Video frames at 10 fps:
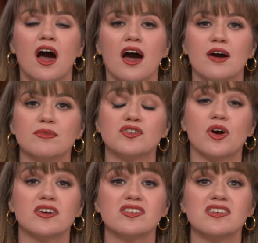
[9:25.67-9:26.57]
Um, so
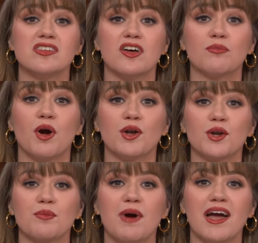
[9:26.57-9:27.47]
our season-long
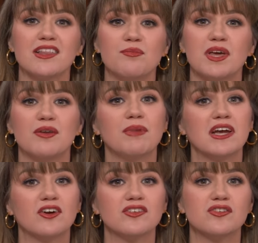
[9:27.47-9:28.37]
partner, Pilot Pen,
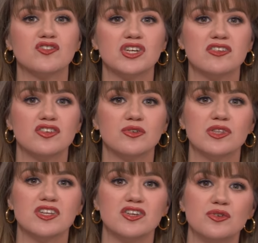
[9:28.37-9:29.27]
makers of G two
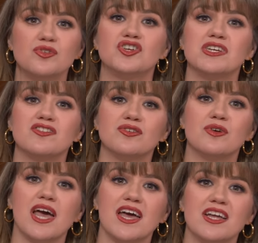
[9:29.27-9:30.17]
and the new G
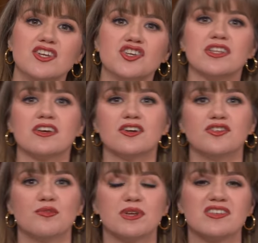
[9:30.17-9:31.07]
two Edge, the
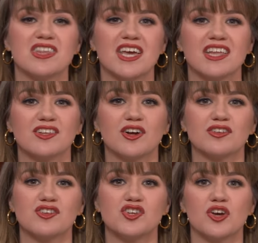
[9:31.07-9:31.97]
go-to pens of The Kelly
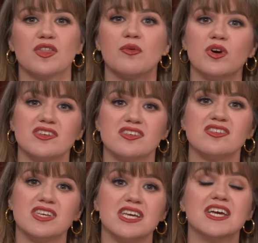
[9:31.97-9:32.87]
Clarkson Show, they want to
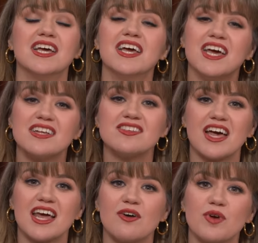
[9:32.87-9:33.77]
see
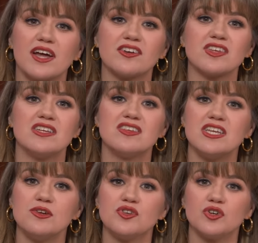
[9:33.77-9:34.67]
InsideOUT Writers
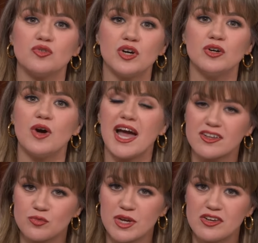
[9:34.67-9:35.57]
continue to grow
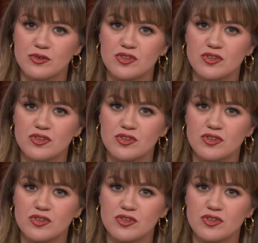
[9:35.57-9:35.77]
as we do.